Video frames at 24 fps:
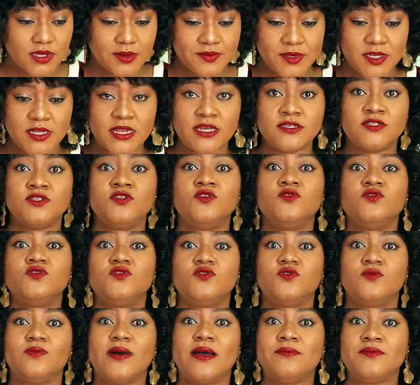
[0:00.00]
I mean, there's
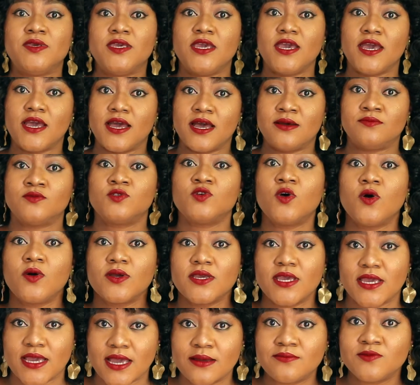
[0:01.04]
YouTube. I'm here, I'm
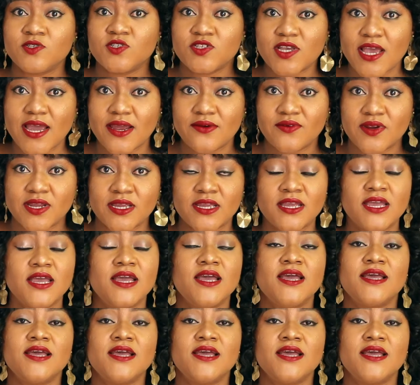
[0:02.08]
talking, I'm sharing.